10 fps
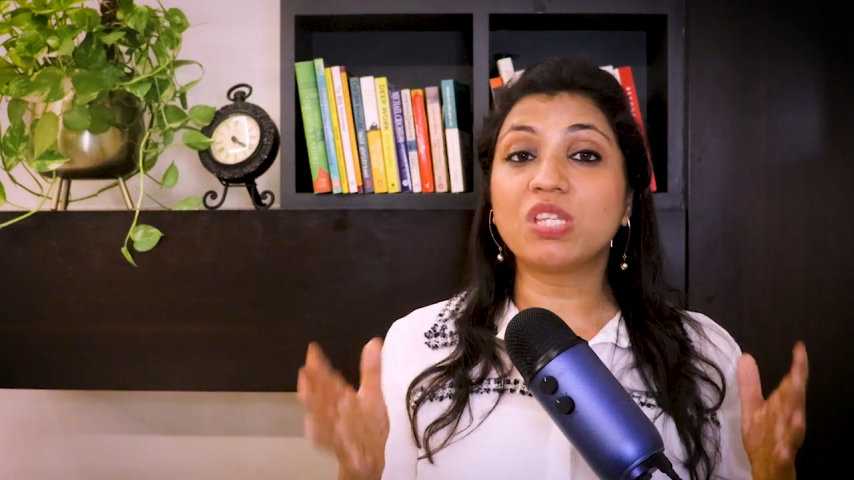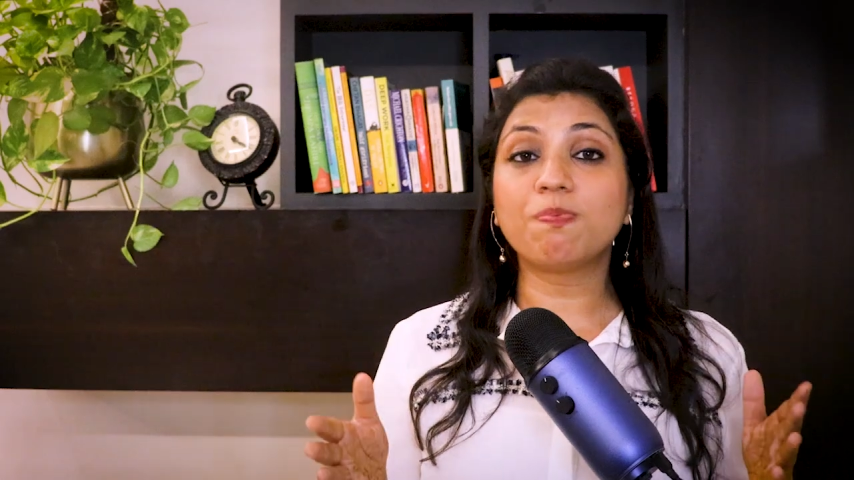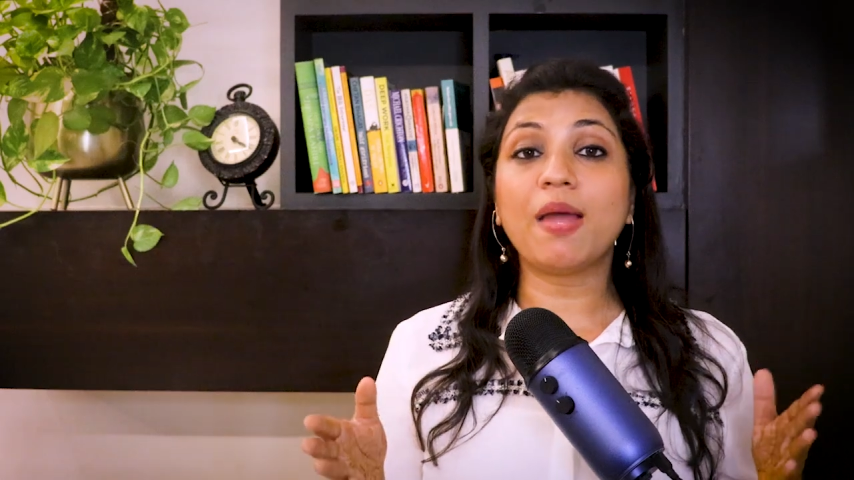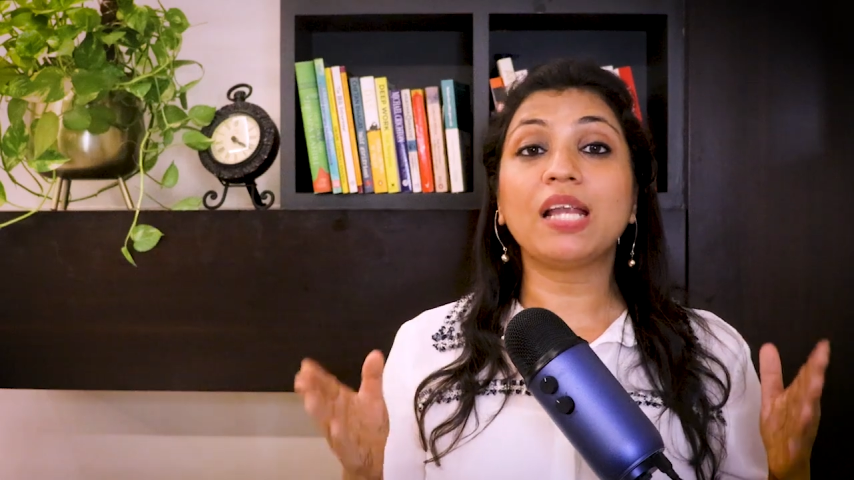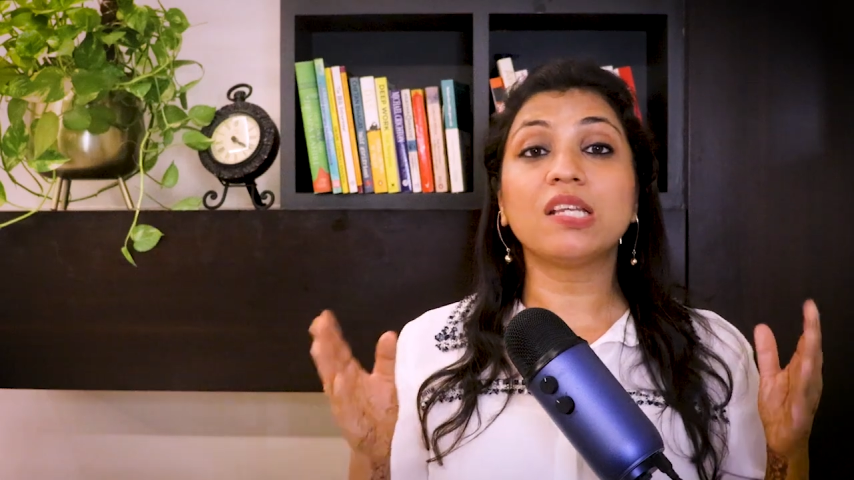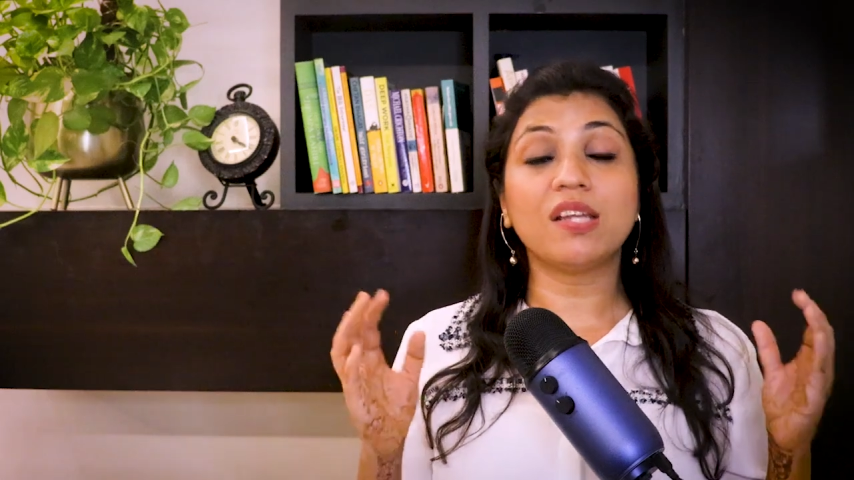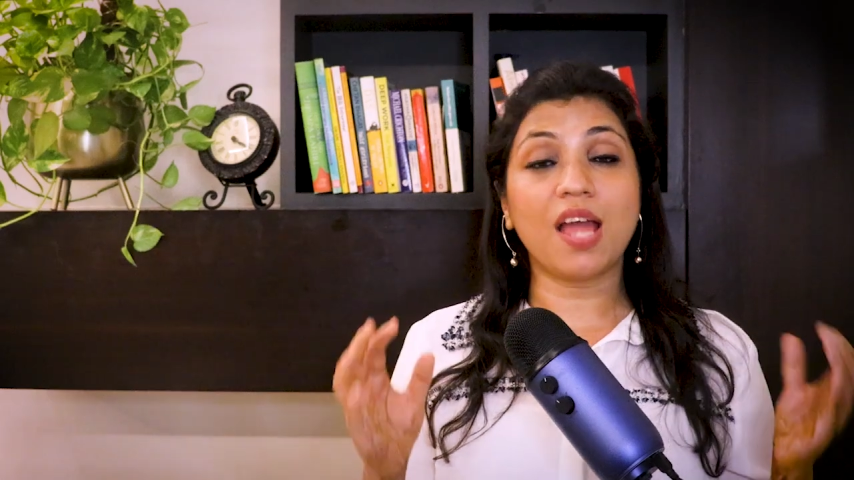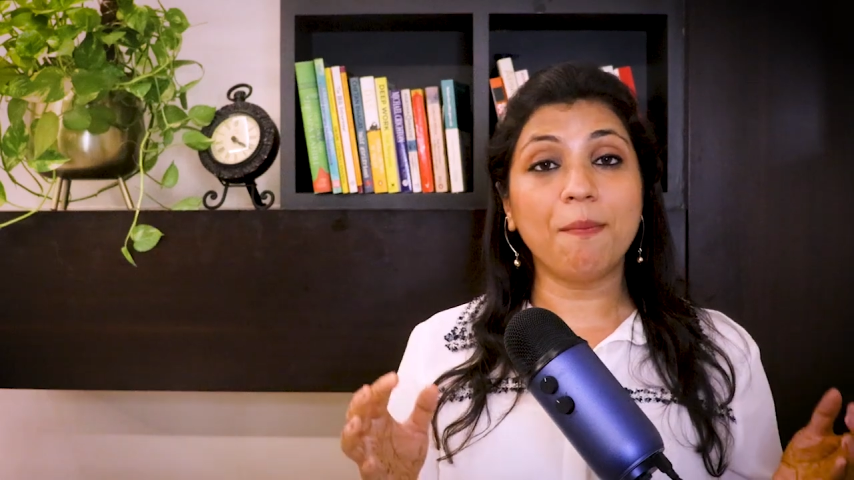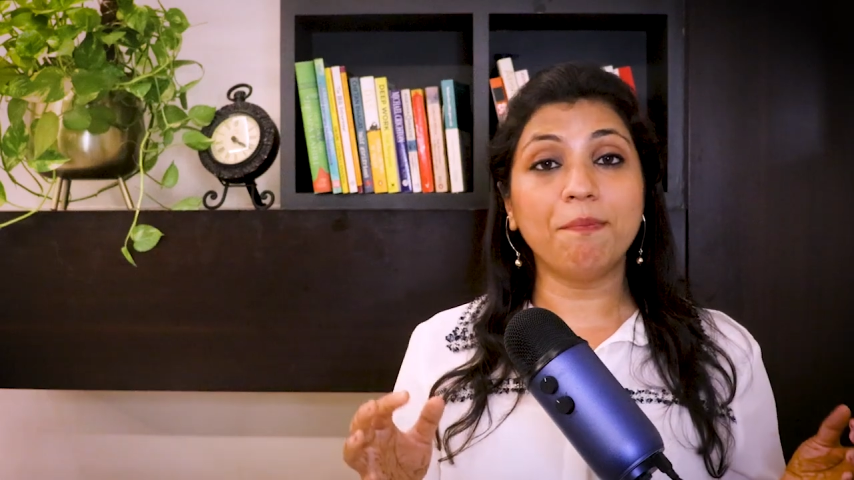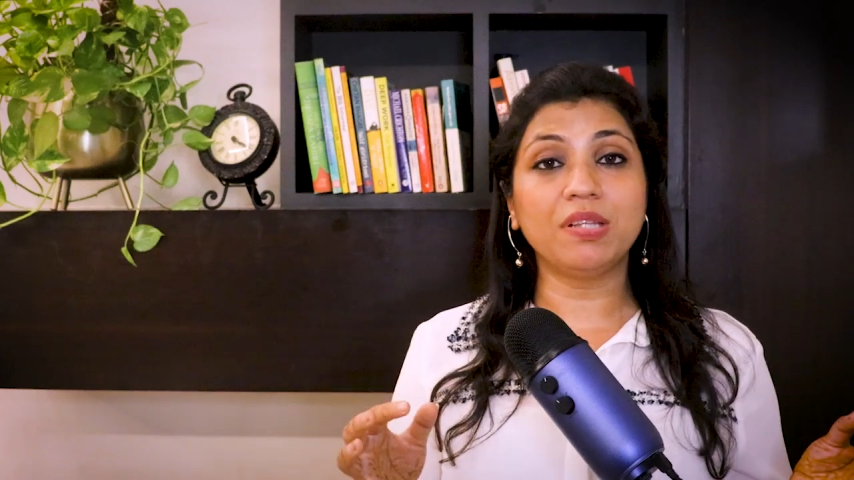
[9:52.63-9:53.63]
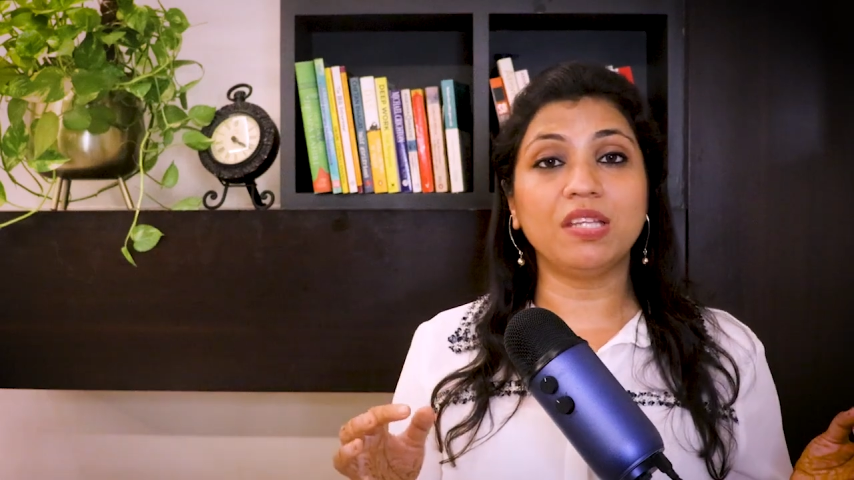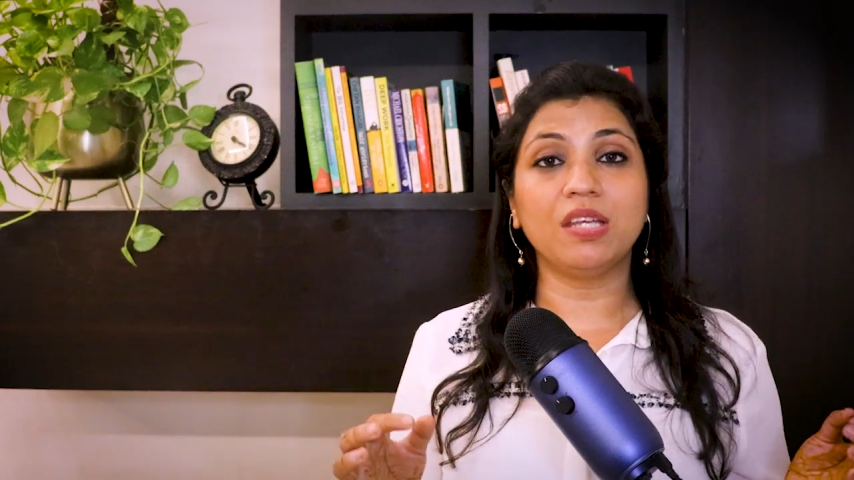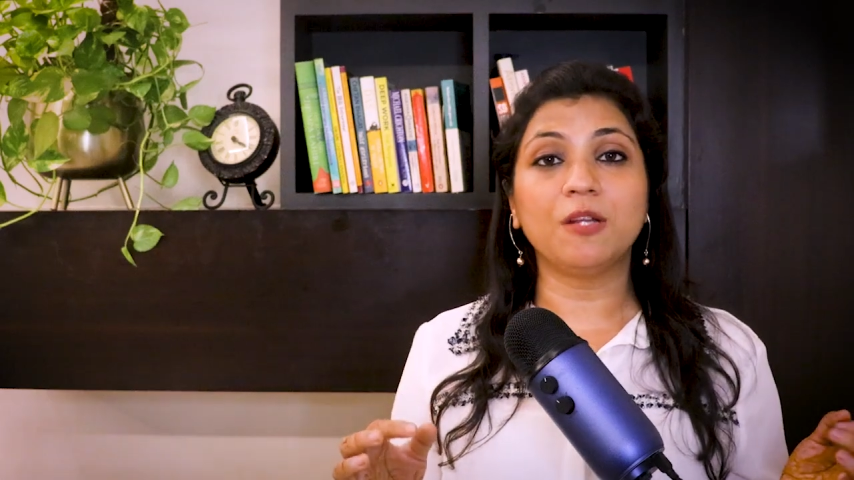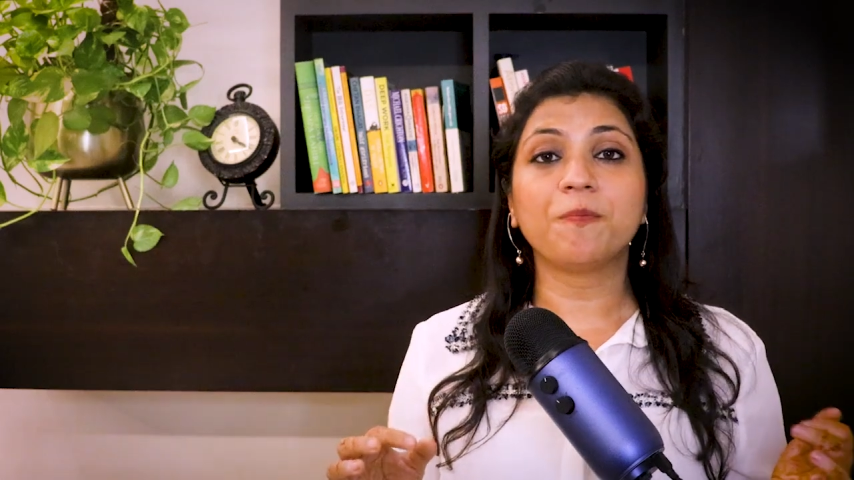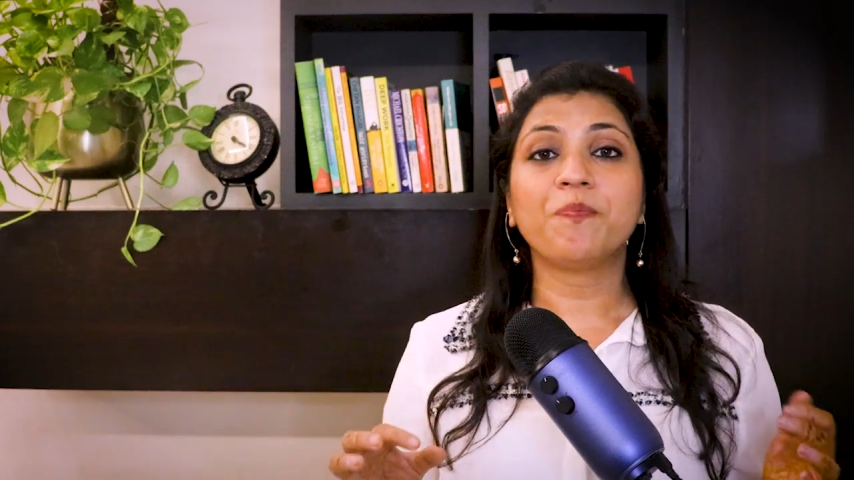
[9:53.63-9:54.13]
respect and
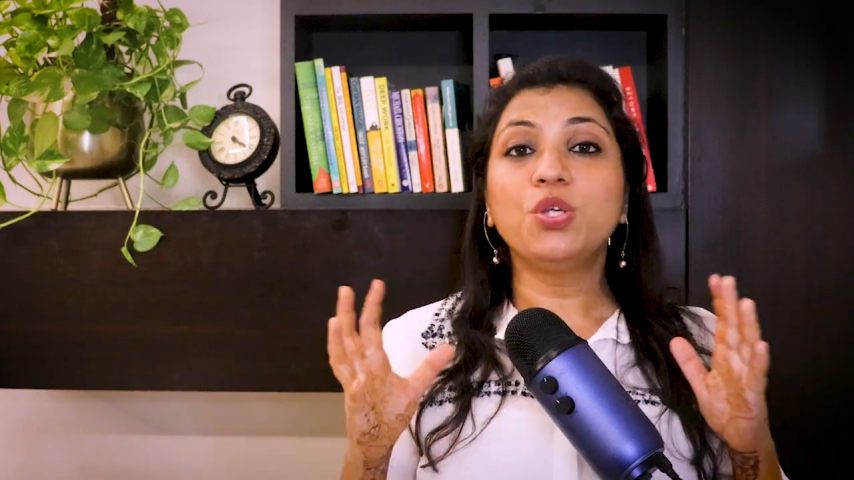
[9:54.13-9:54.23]
empathy,